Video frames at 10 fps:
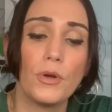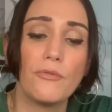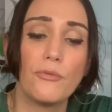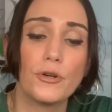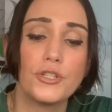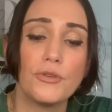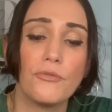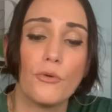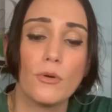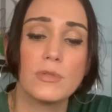Good fortune
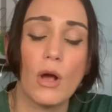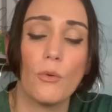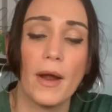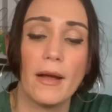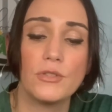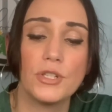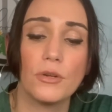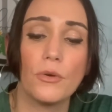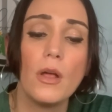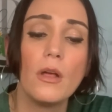forms around
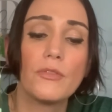you.